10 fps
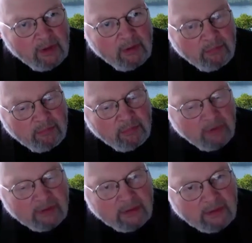
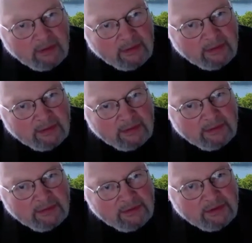But
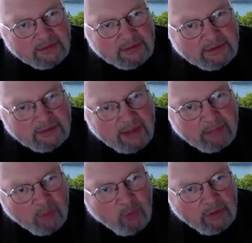just
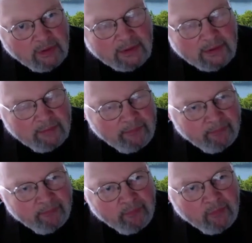stop owning it,
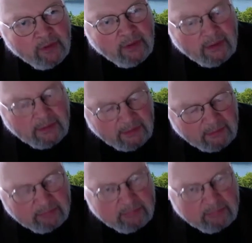and then